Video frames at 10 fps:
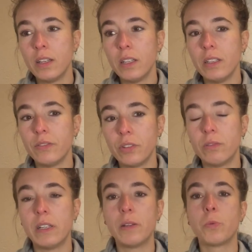If you
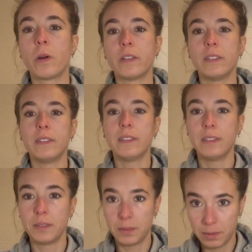really want it,
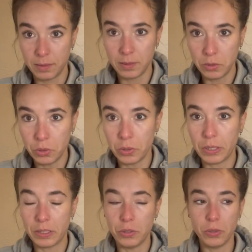you
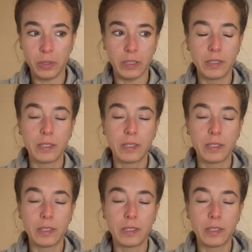can do it.